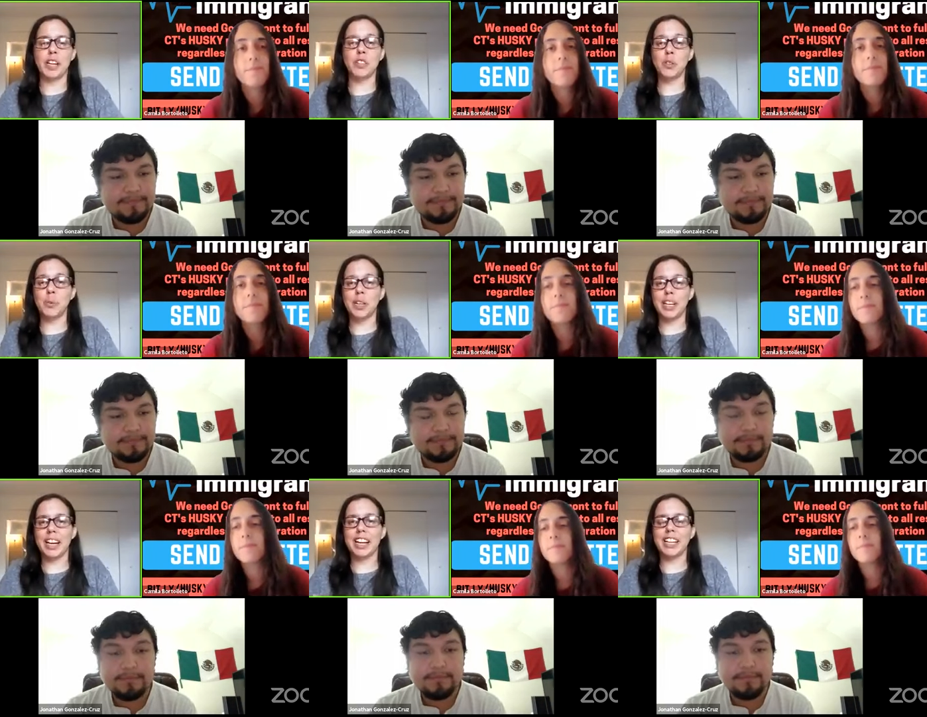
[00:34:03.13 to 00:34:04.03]
Speaker 1: I do
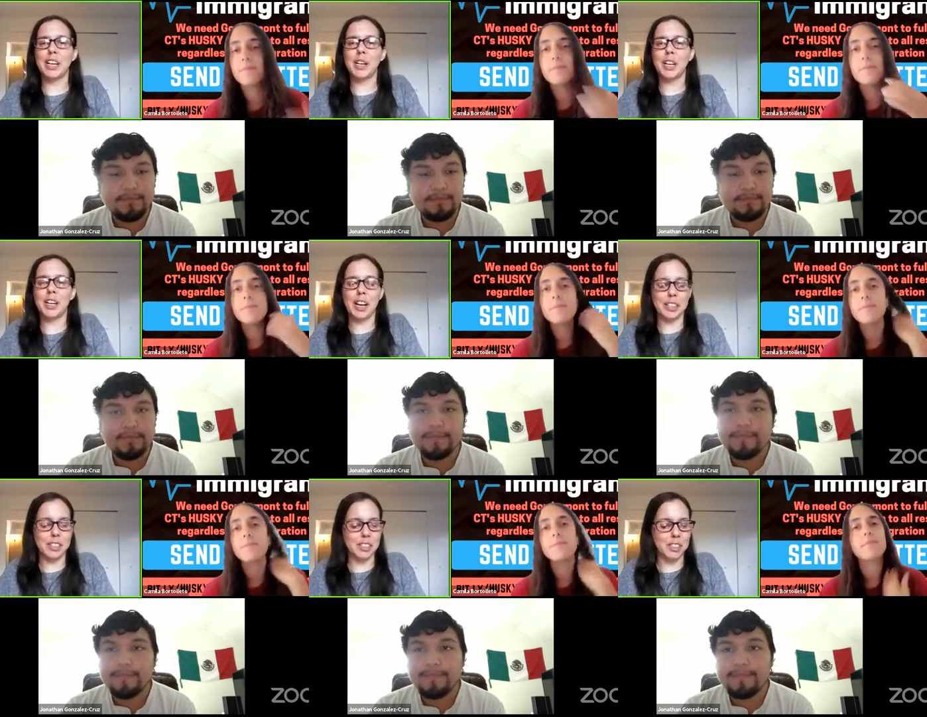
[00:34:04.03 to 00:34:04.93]
want, I guess I,
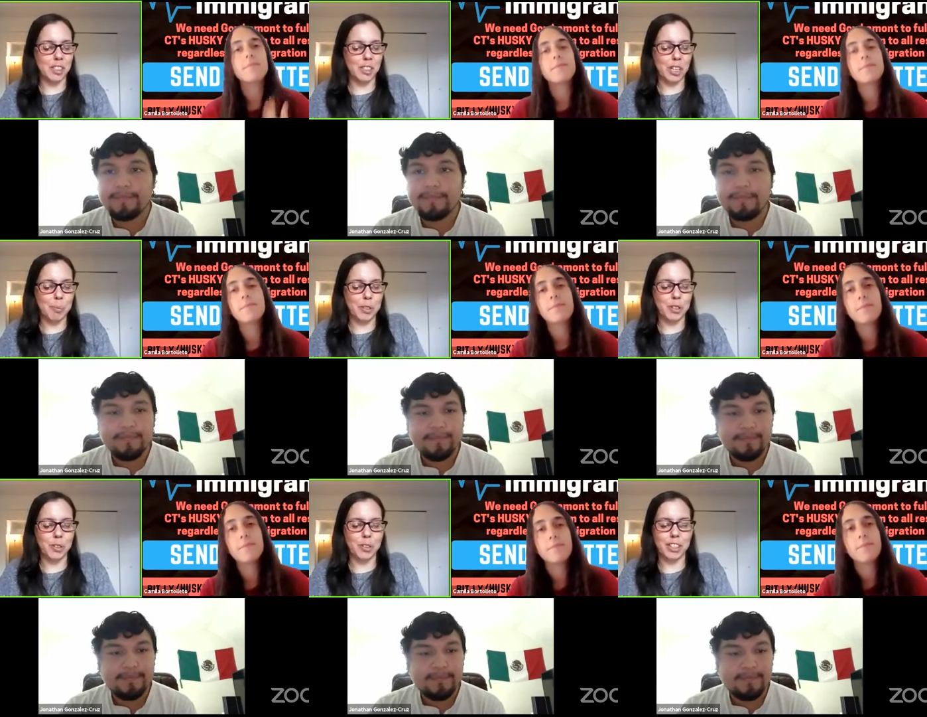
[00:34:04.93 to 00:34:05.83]
I, this is a good
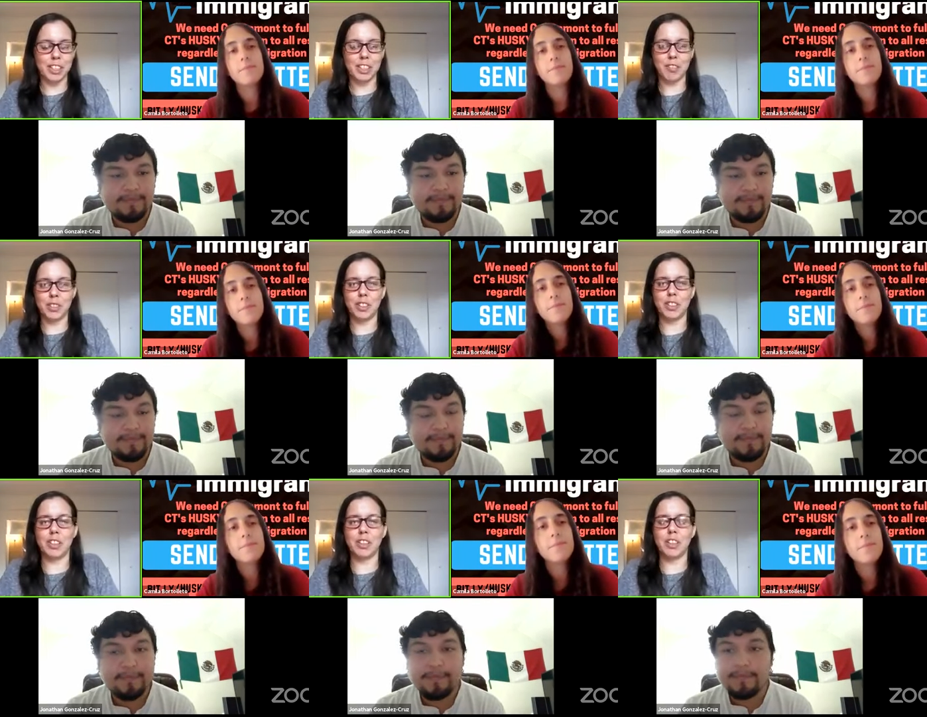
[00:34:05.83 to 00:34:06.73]
opportunity
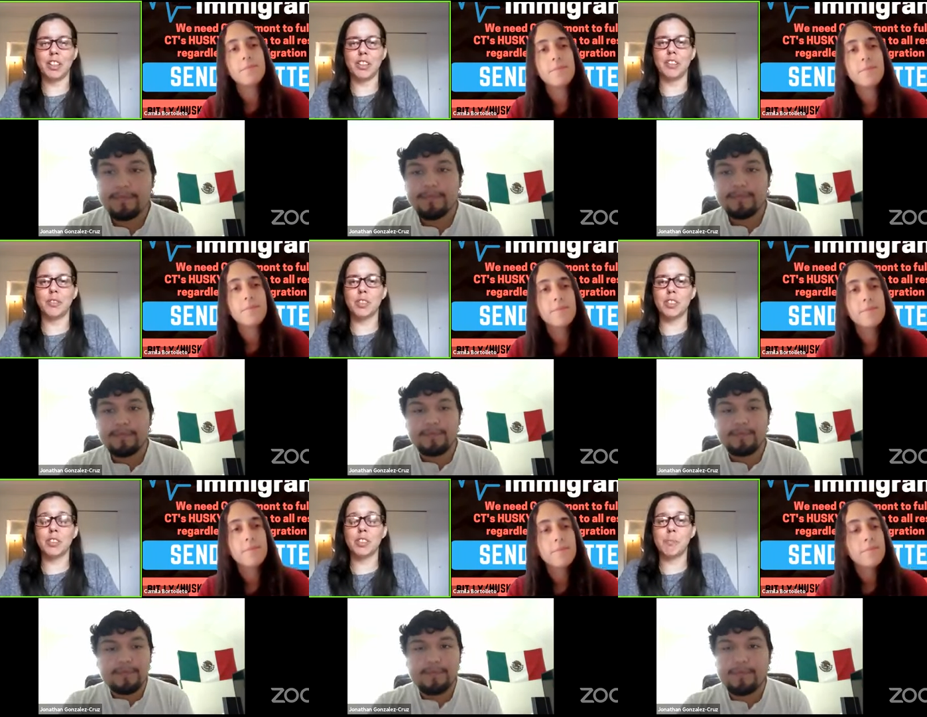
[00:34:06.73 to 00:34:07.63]
for uh,
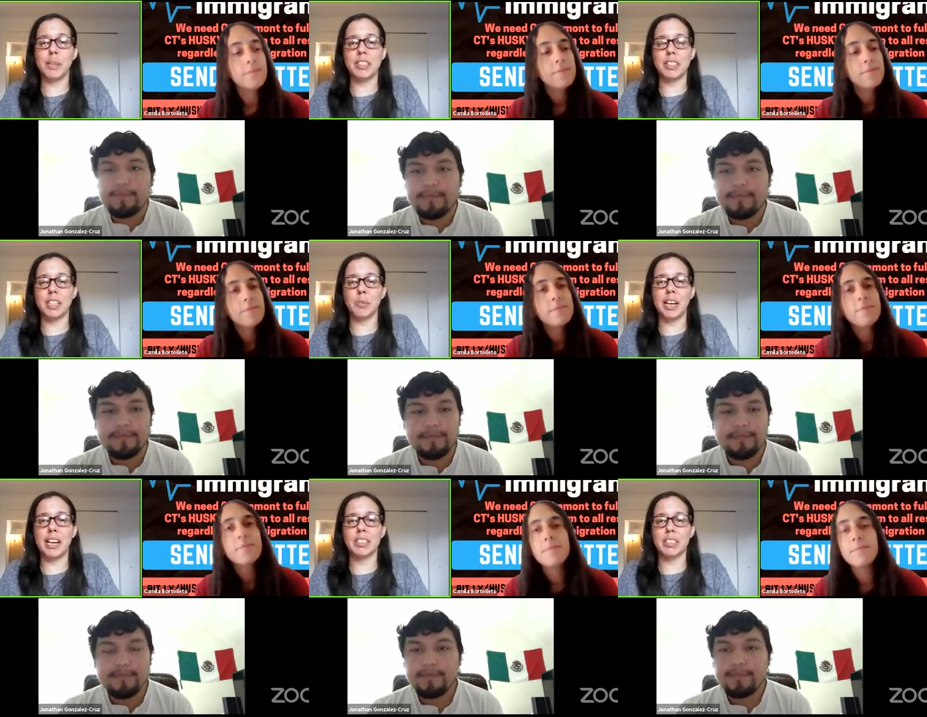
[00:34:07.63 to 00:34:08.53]
Universal to mention that
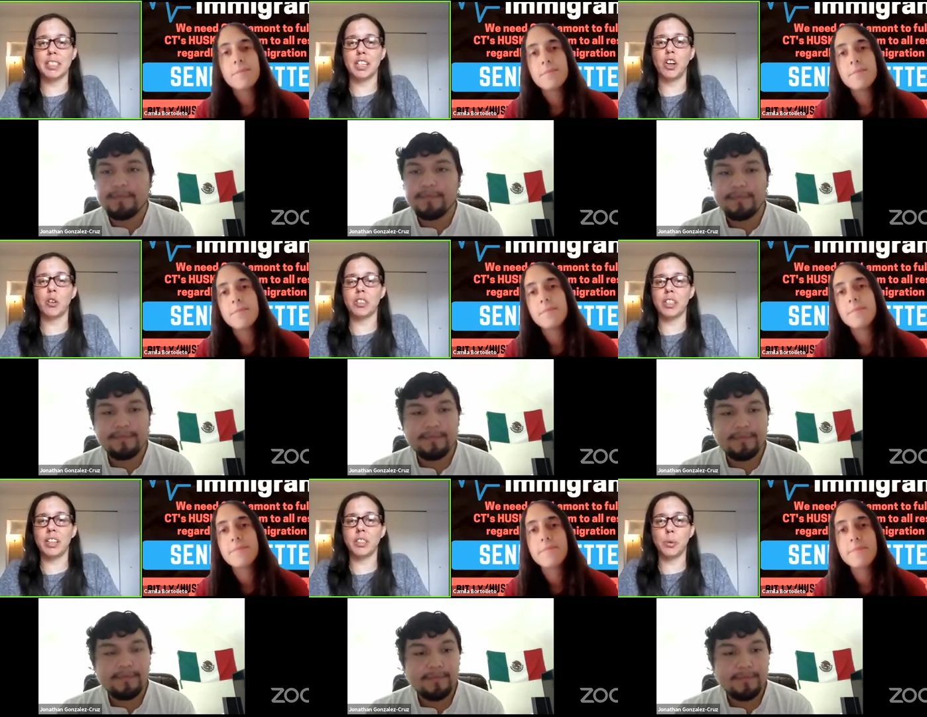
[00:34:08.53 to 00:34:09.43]
we're actually
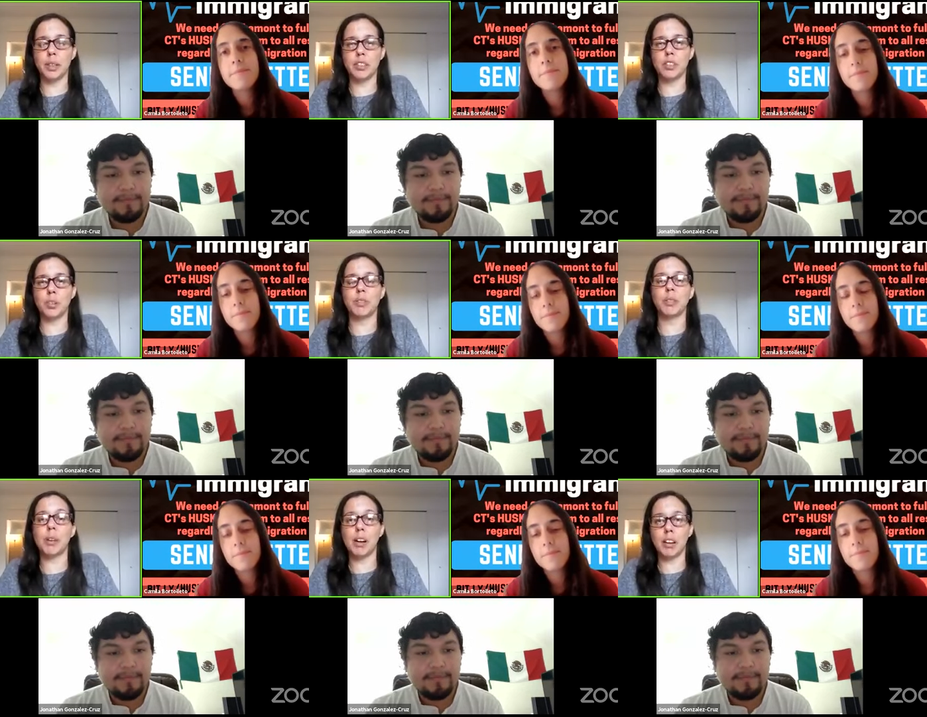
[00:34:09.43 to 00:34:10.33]
hosting a tweet storm
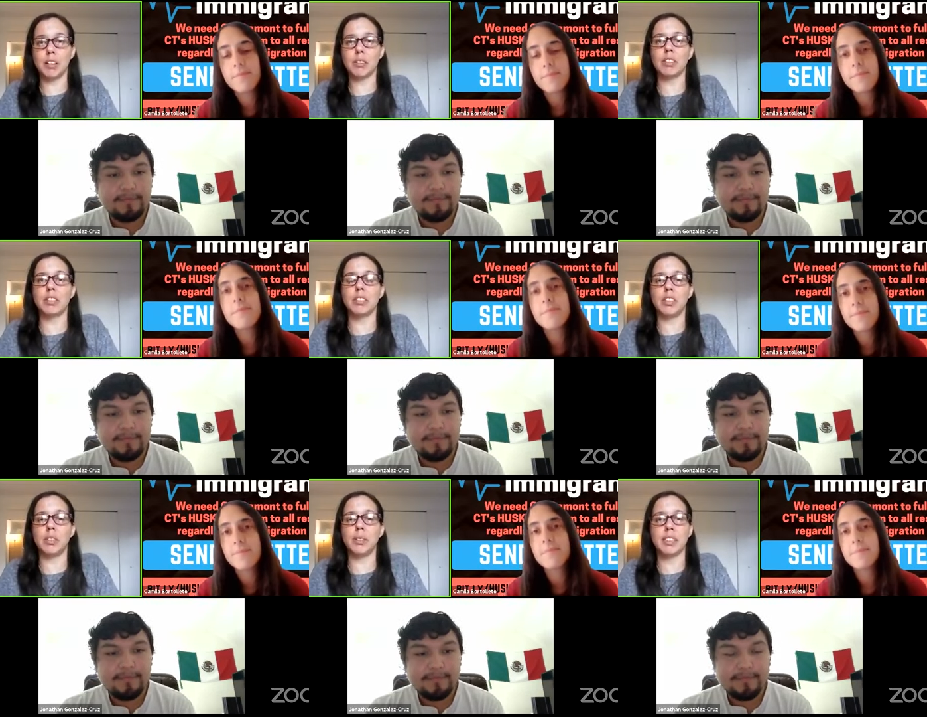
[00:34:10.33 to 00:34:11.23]
tomorrow to
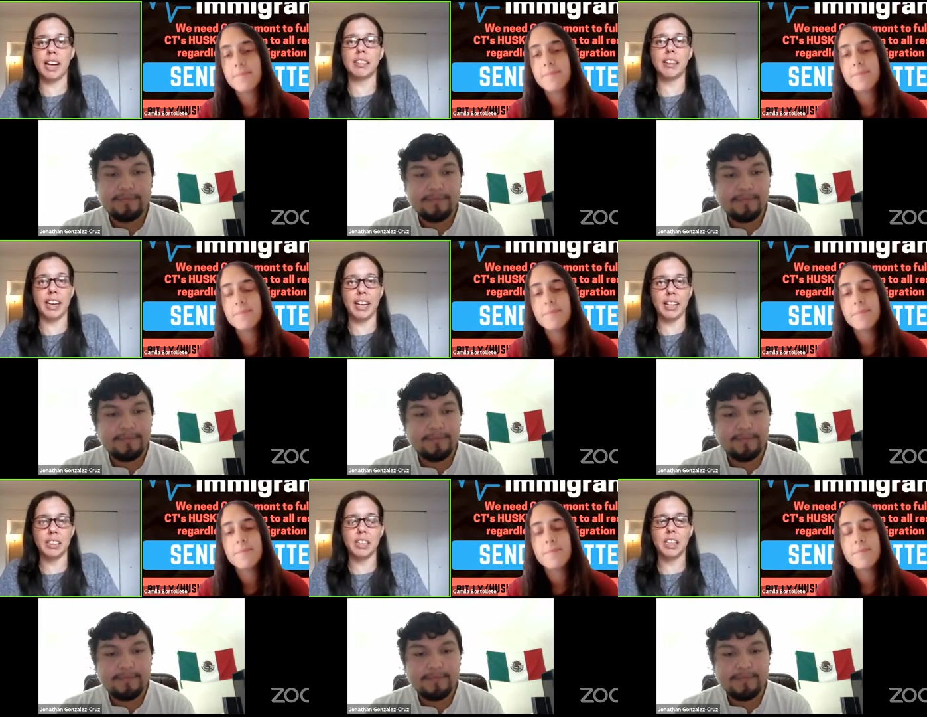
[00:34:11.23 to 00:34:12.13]
do exactly that,